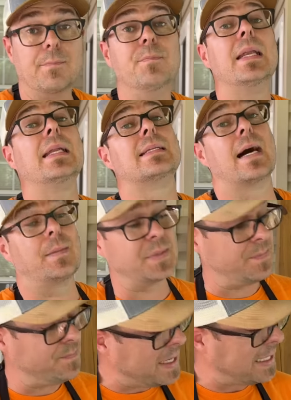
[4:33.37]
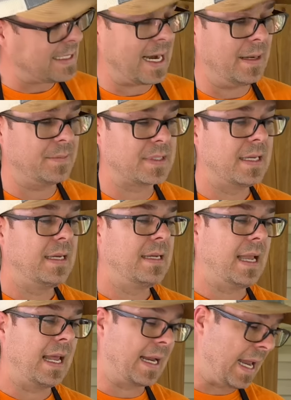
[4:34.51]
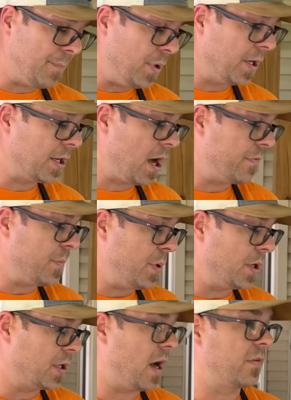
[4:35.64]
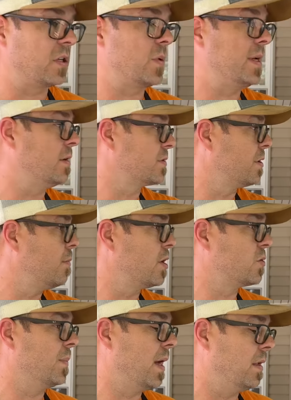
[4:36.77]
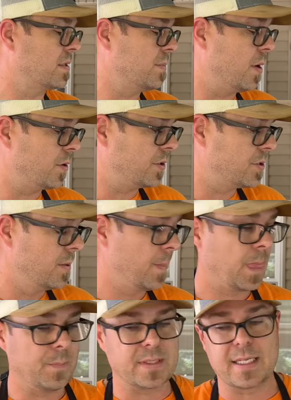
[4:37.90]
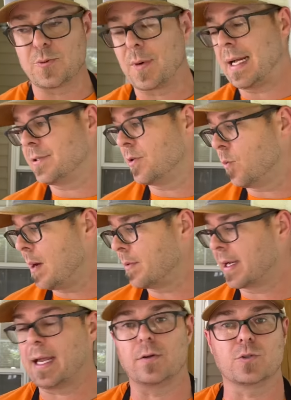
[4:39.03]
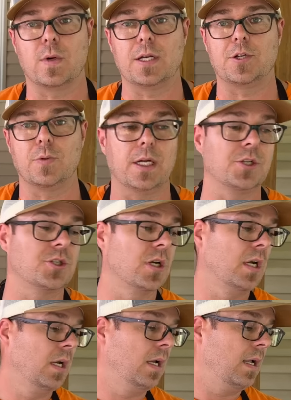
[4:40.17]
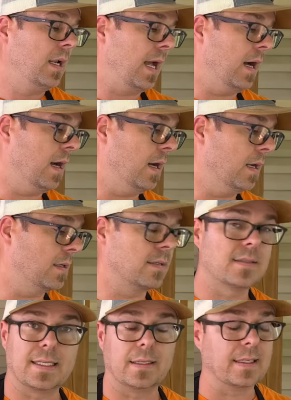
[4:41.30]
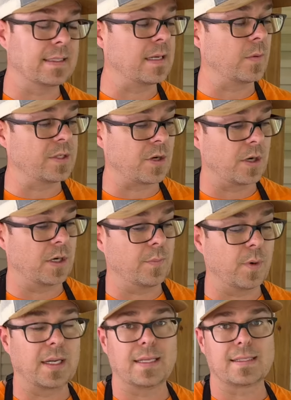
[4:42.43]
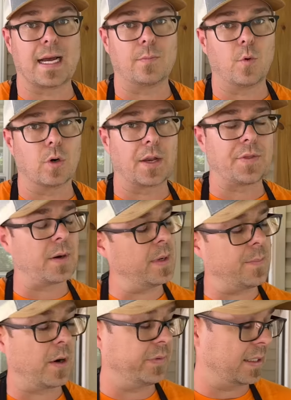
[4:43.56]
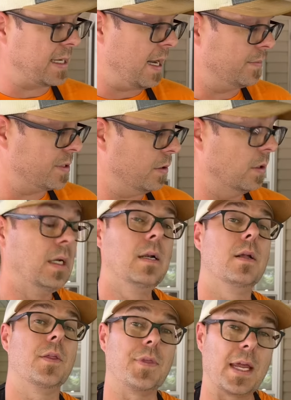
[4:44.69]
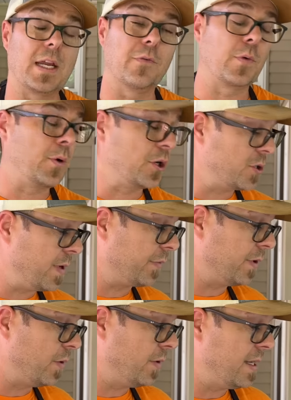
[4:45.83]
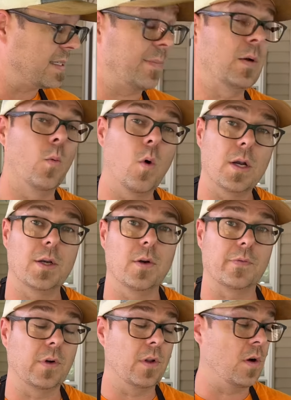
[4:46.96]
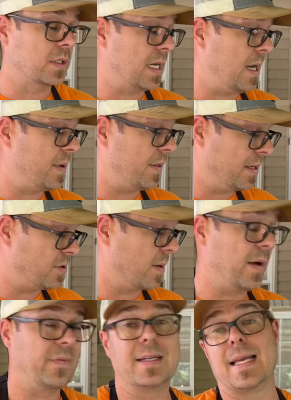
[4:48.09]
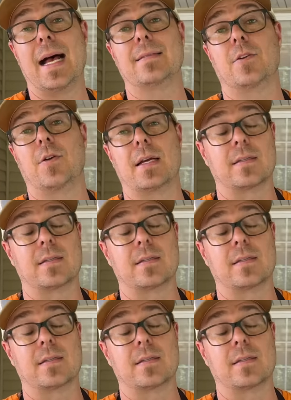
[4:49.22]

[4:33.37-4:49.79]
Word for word: many times, many times, and I kept putting it off and putting it off because we deal so much with pellet smokers. But since we got into the Weber Kettle 22 inch uh, series and we started to bring this out more, I thought it'd be a perfect time. So thank you for pushing me for doing this. I've been wanting to do it for a long time. I think it's going to be fantastic. You guys